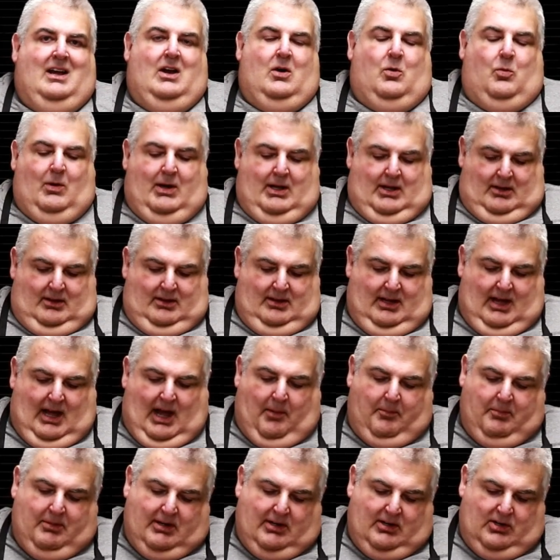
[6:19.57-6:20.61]
Well,
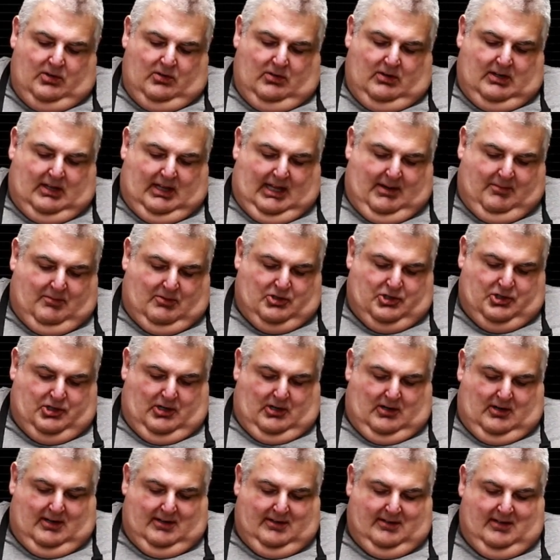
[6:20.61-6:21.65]
I'm going to do a glamour
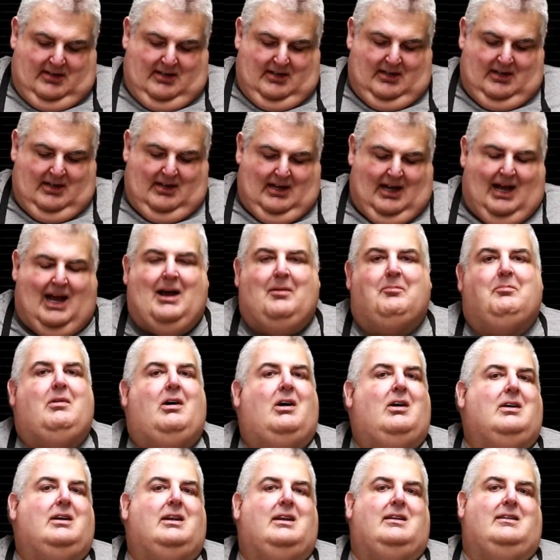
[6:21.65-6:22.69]
shot. I'm
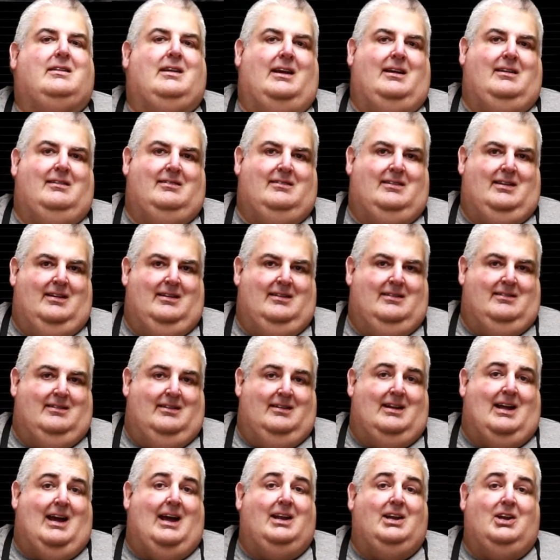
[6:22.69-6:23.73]
not going to taste test
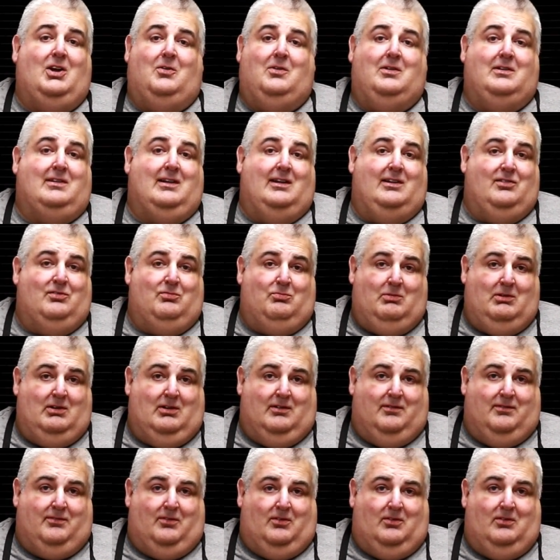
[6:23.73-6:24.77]
it. I know it tastes
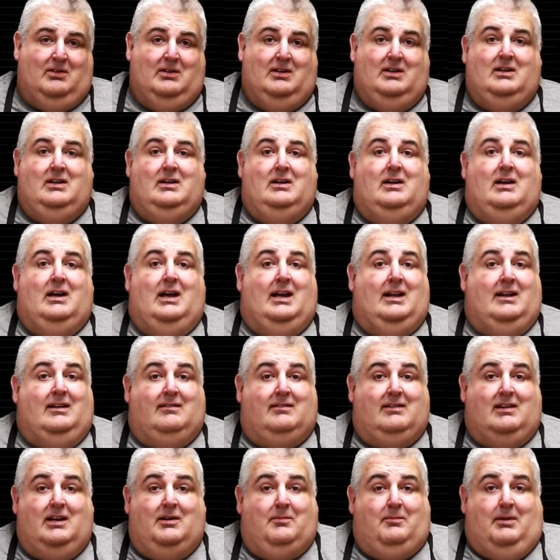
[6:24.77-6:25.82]
wonderful, and it's
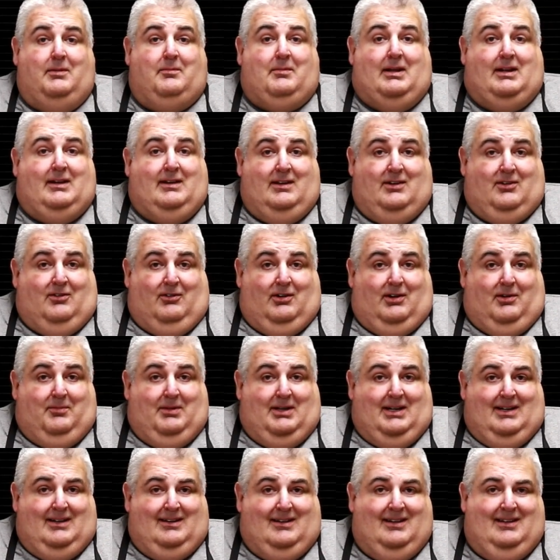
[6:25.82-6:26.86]
going to be my dinner in a
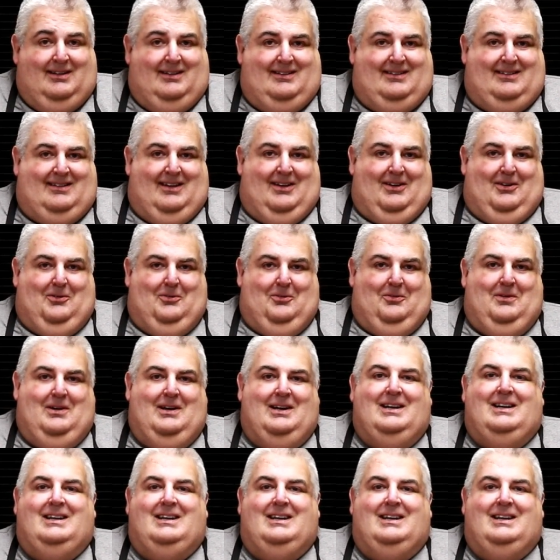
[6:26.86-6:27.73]
minute. So,